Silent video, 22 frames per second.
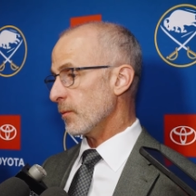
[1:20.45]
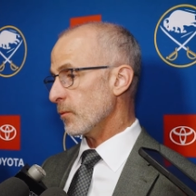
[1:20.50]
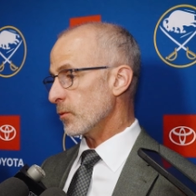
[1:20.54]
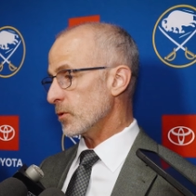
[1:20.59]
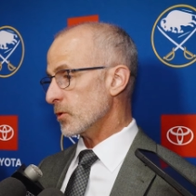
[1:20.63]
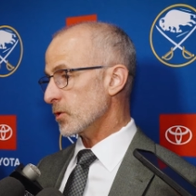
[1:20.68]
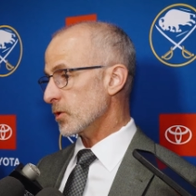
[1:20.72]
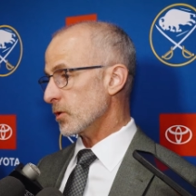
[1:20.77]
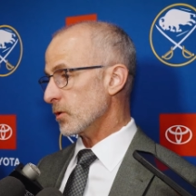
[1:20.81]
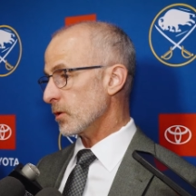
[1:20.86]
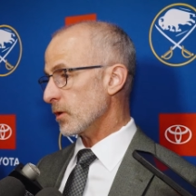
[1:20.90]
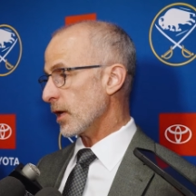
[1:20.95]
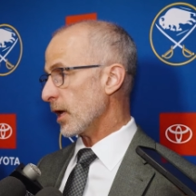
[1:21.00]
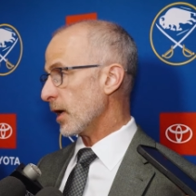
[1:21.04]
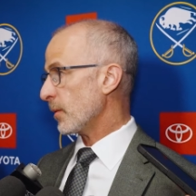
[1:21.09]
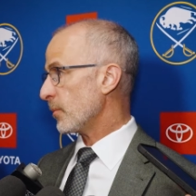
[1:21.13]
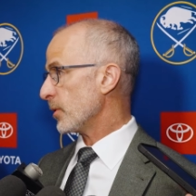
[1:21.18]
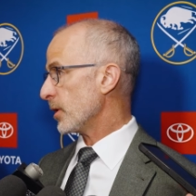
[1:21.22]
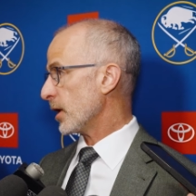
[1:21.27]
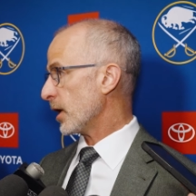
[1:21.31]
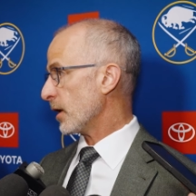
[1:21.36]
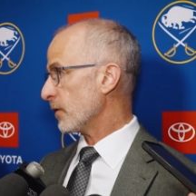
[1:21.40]
we're certainly
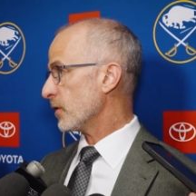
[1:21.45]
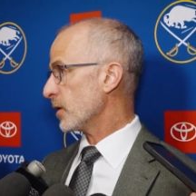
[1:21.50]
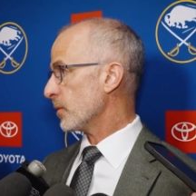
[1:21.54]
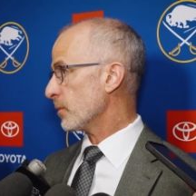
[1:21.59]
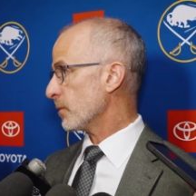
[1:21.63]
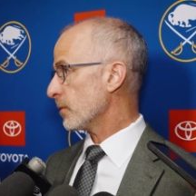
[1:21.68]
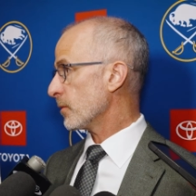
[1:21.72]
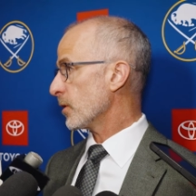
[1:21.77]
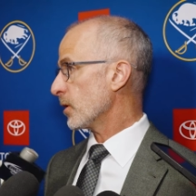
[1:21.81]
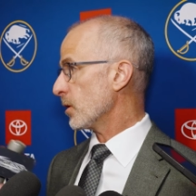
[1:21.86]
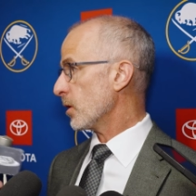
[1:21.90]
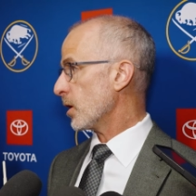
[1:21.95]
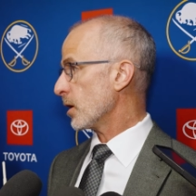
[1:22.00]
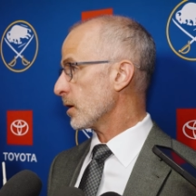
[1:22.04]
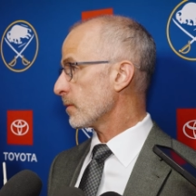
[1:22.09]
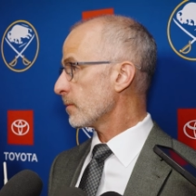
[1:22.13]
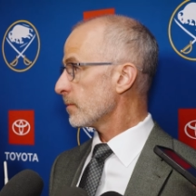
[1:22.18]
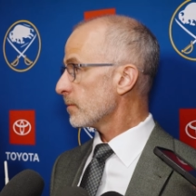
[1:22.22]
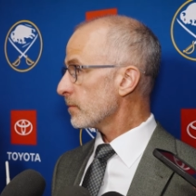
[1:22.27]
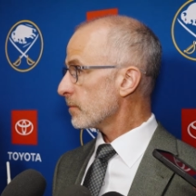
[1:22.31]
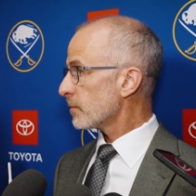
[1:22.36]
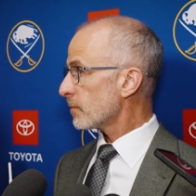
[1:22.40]
happy to have him along.
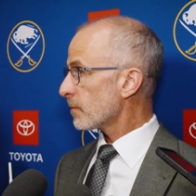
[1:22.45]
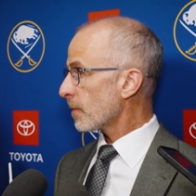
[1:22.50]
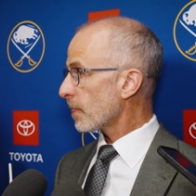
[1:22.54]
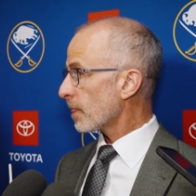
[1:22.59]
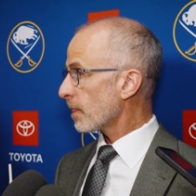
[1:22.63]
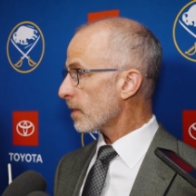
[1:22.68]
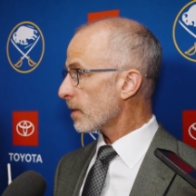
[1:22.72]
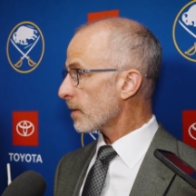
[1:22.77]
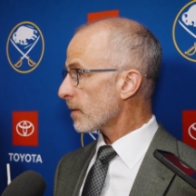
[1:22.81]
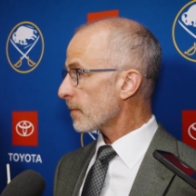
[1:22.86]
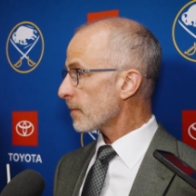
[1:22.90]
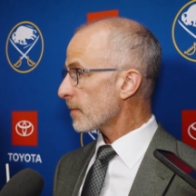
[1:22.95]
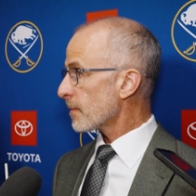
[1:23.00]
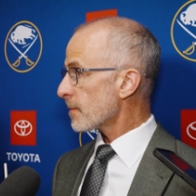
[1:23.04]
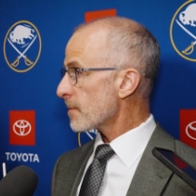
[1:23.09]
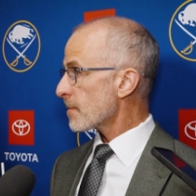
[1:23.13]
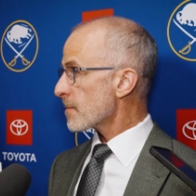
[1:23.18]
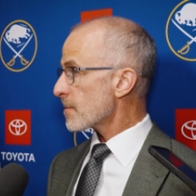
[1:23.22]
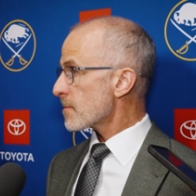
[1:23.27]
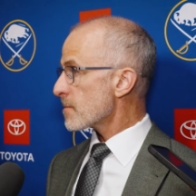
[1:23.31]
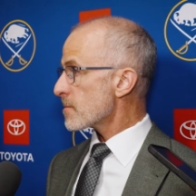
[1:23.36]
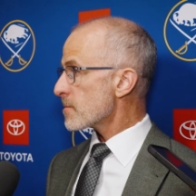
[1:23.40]
How much of that helped
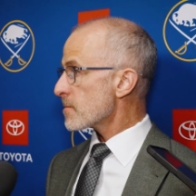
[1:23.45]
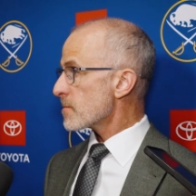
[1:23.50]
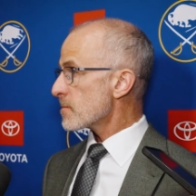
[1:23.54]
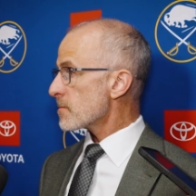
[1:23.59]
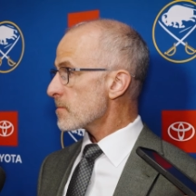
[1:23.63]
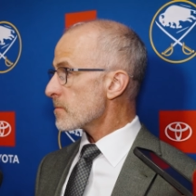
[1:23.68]
by that?